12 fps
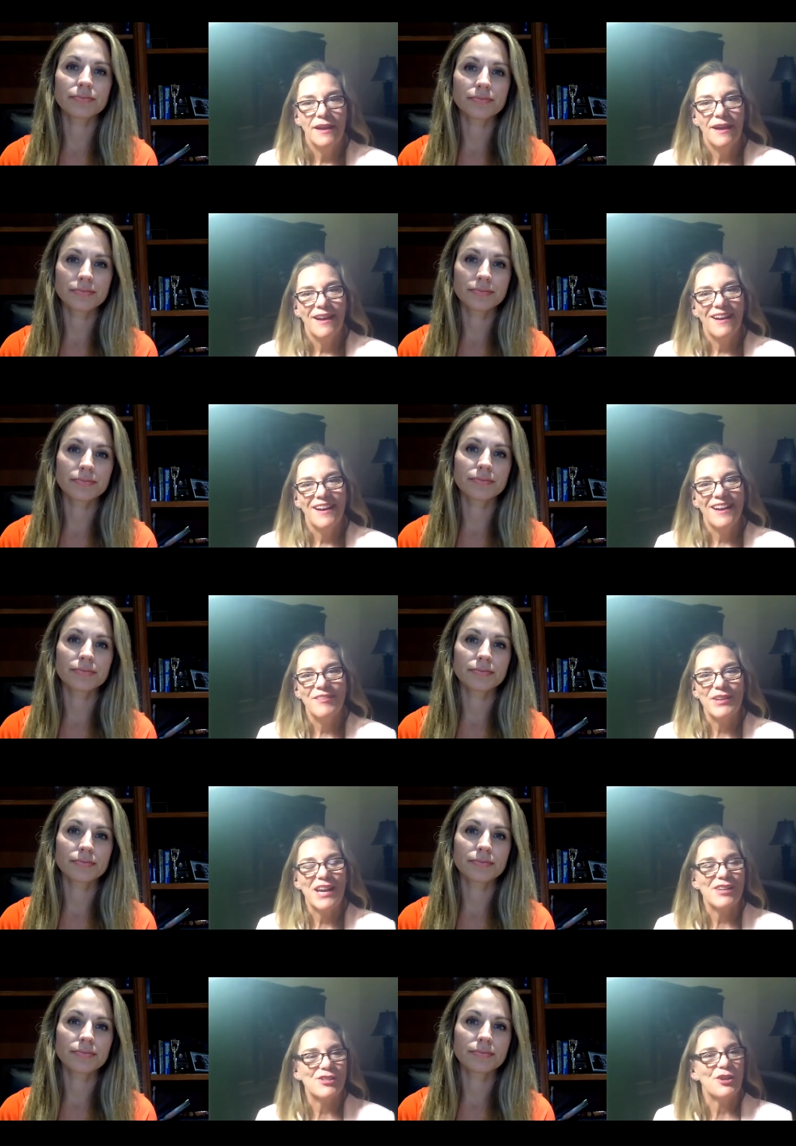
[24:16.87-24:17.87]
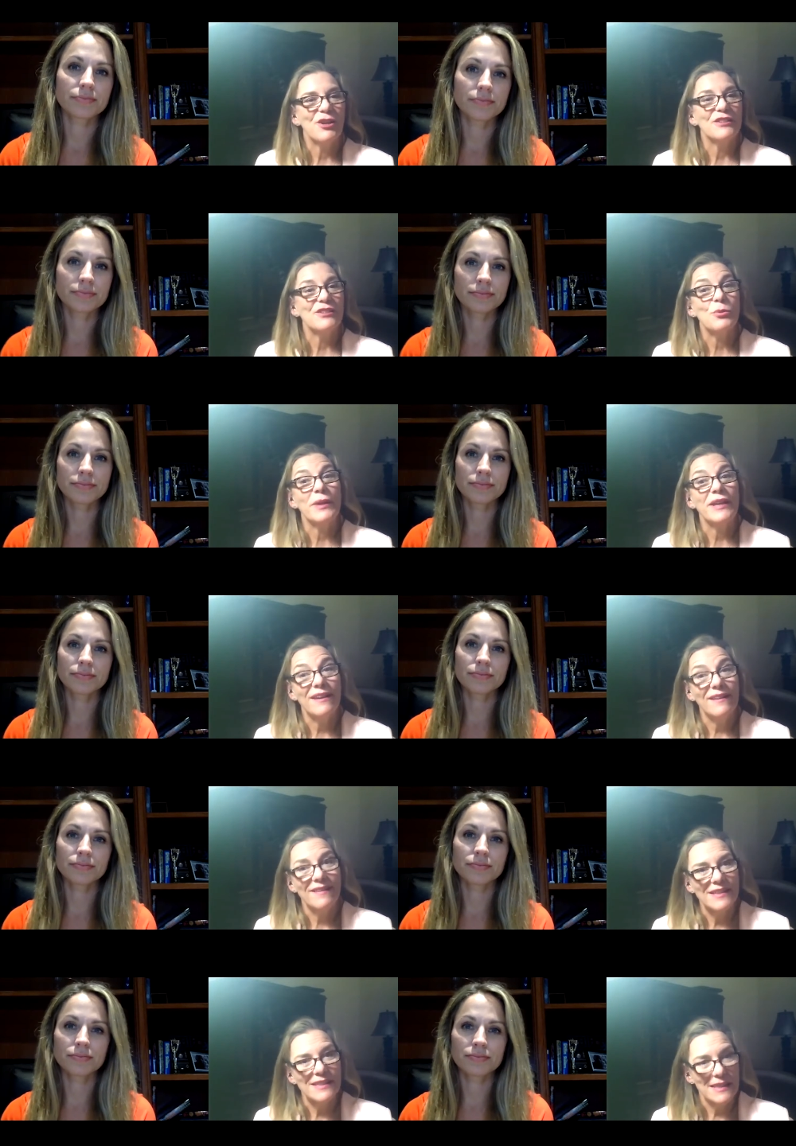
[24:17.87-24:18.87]
Speaker 1: uh, and we actually called it tweaking the
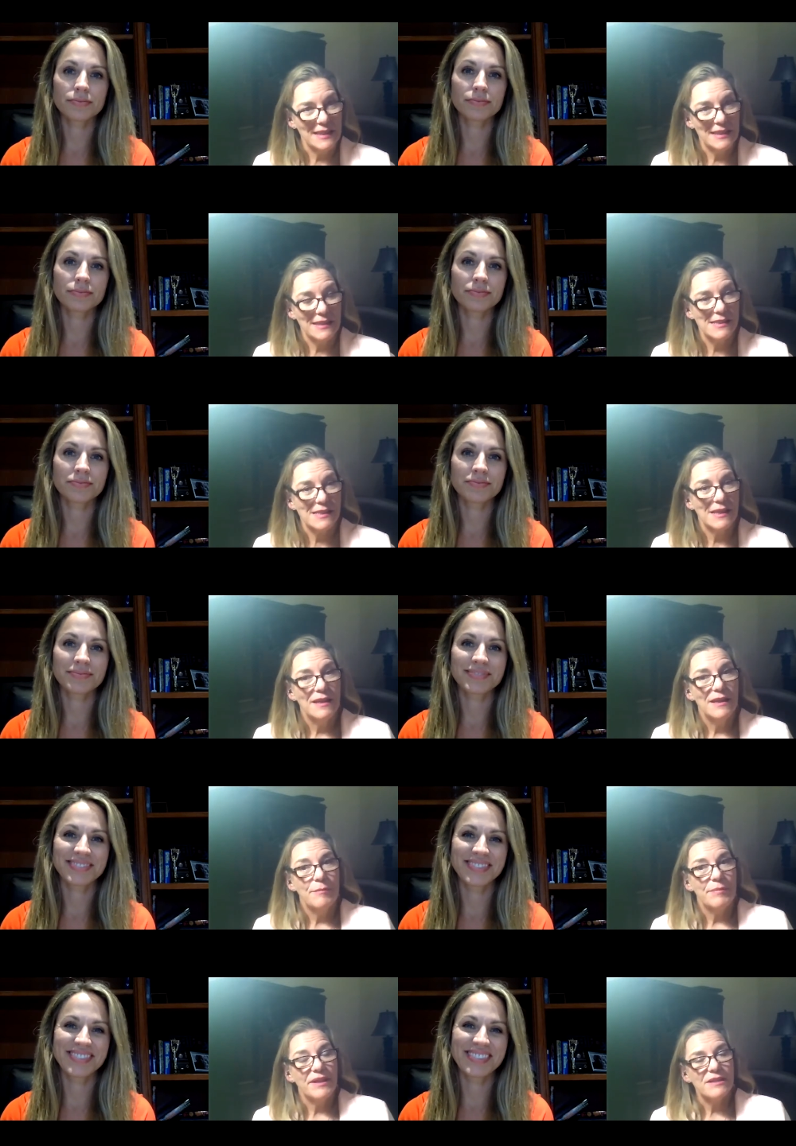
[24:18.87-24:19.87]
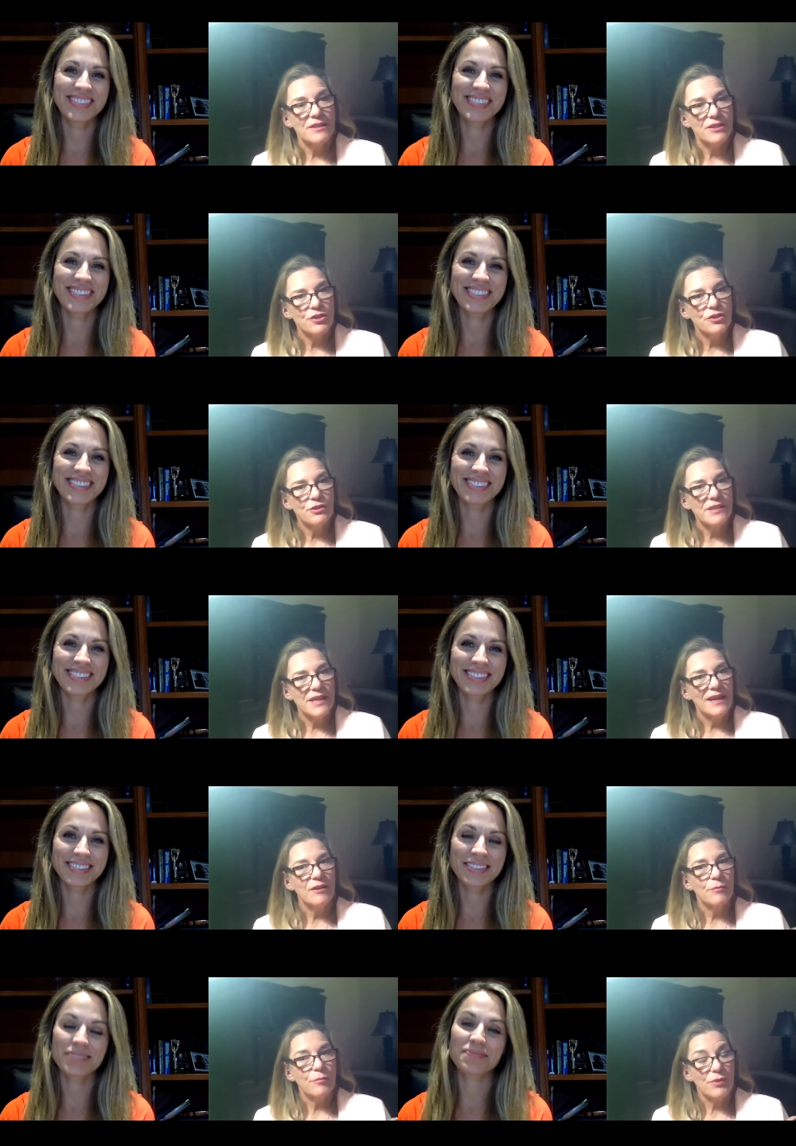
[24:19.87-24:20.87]
teens because it mm-hmm. turns
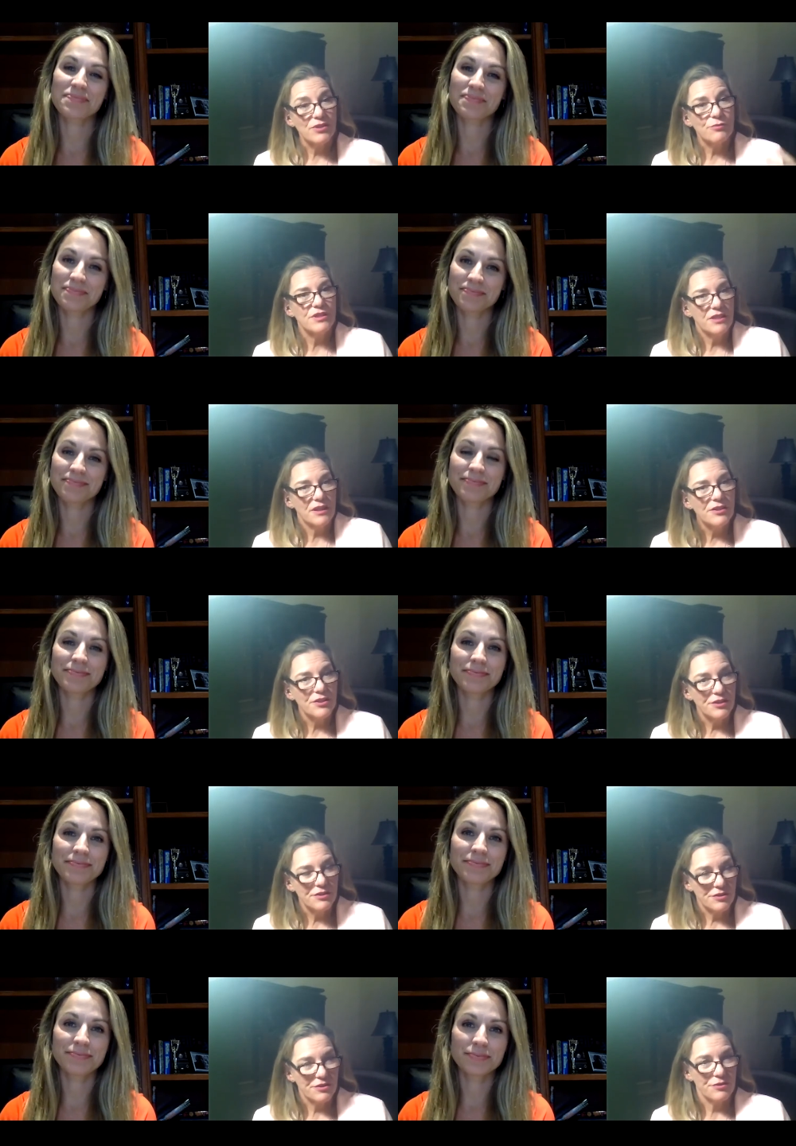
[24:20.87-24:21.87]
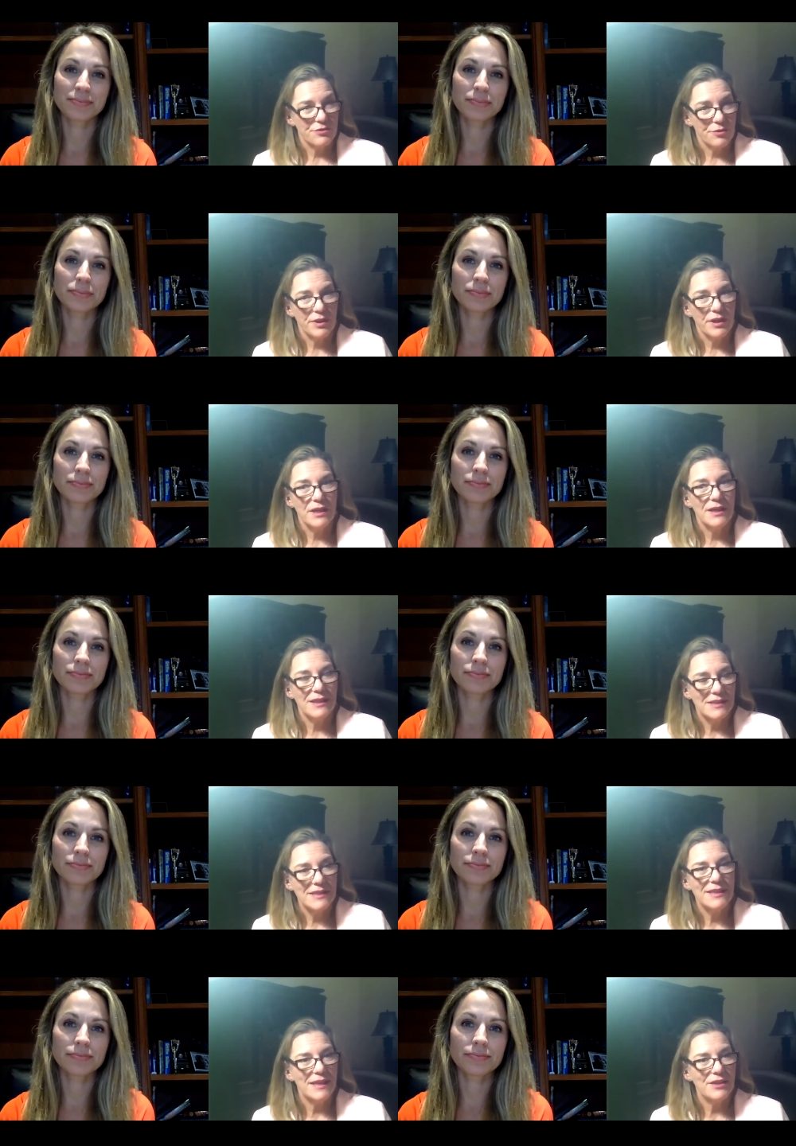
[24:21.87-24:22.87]
out breast reduction surgery in
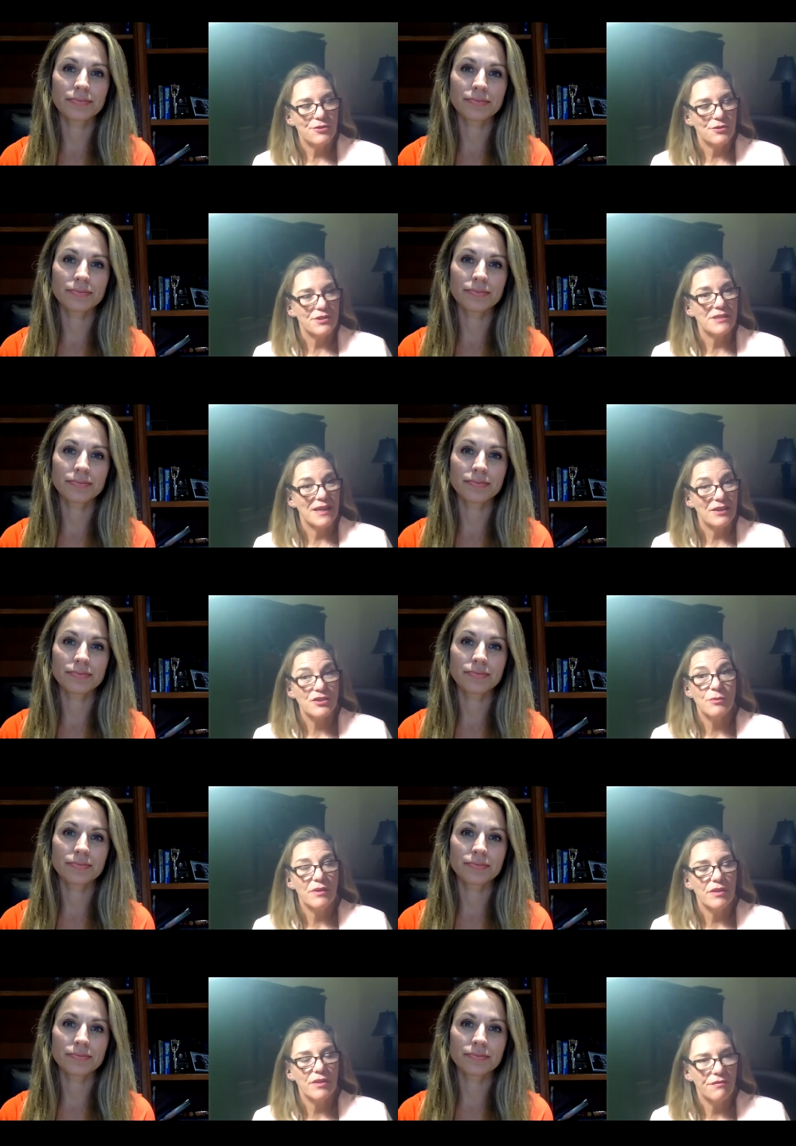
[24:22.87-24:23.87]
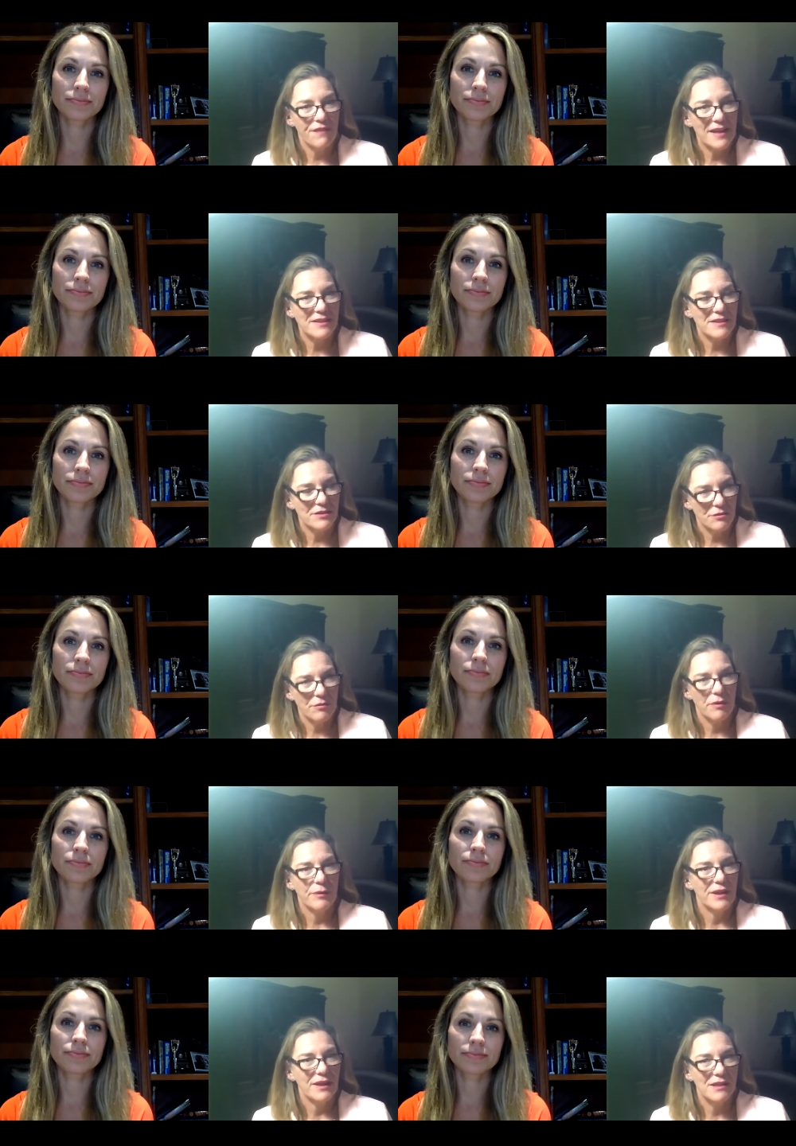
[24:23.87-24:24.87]
teenagers is actually one of the fastest growing
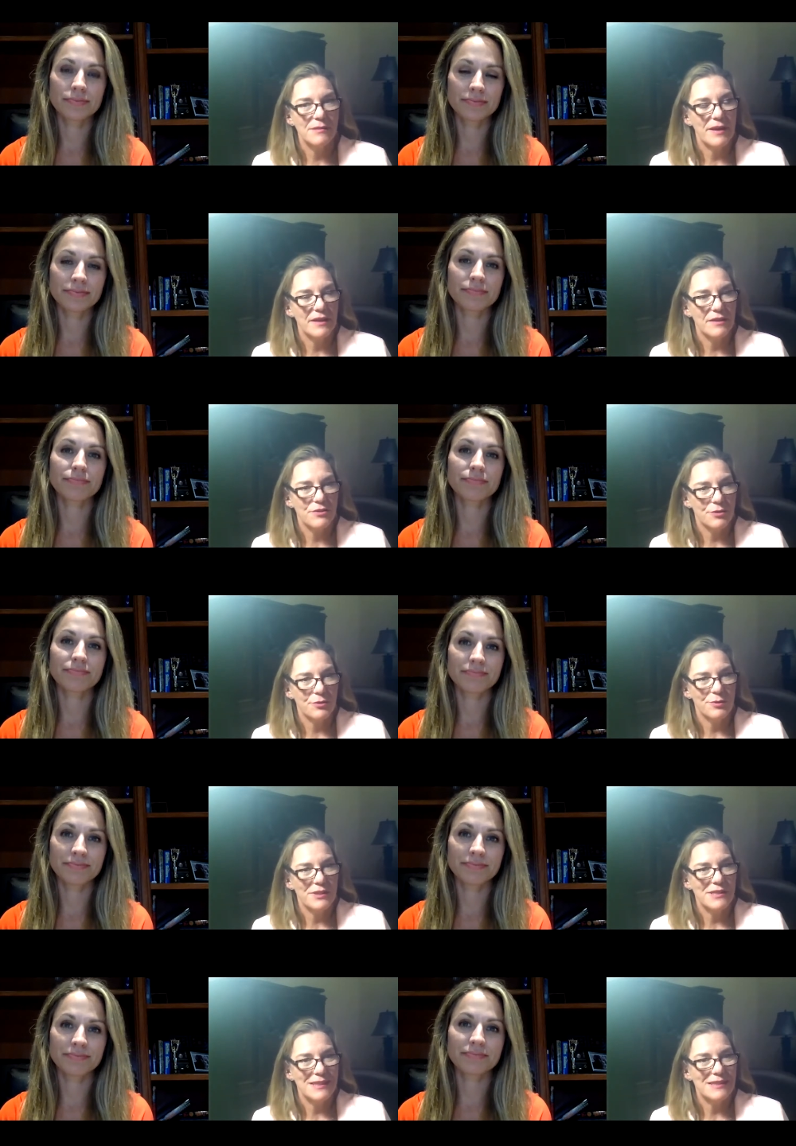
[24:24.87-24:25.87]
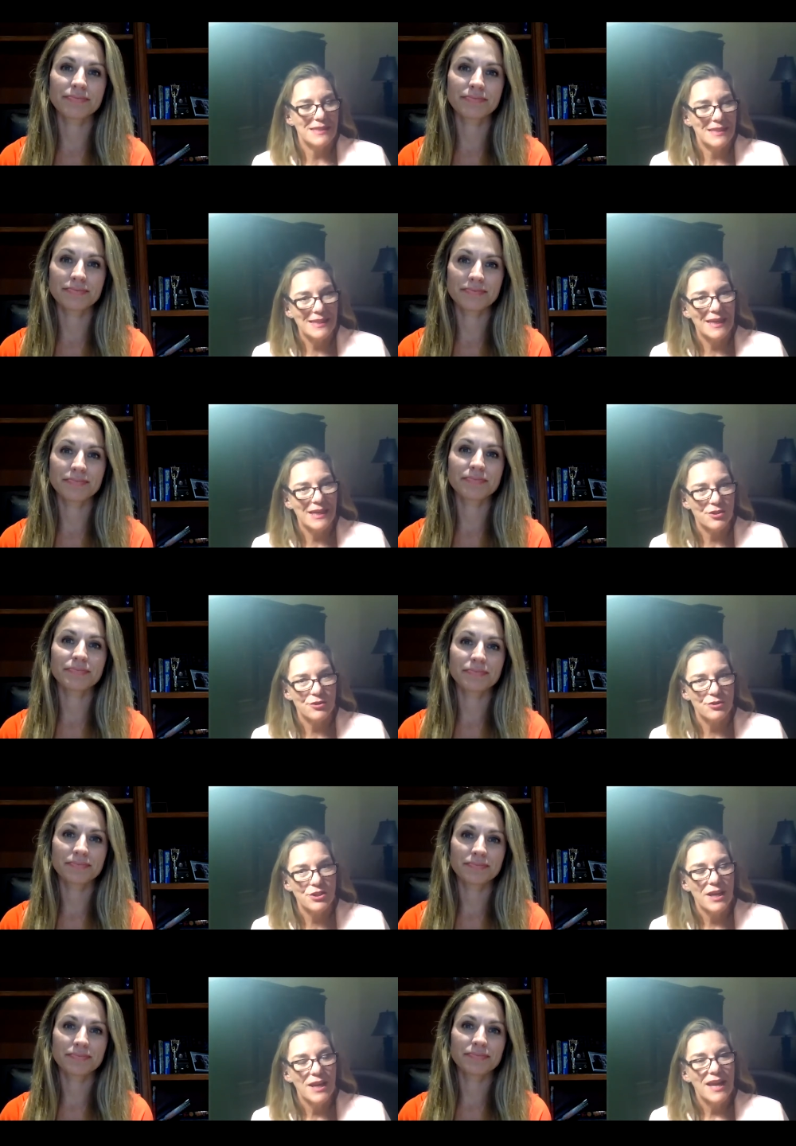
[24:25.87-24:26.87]
cosmetic surgeries in teenagers,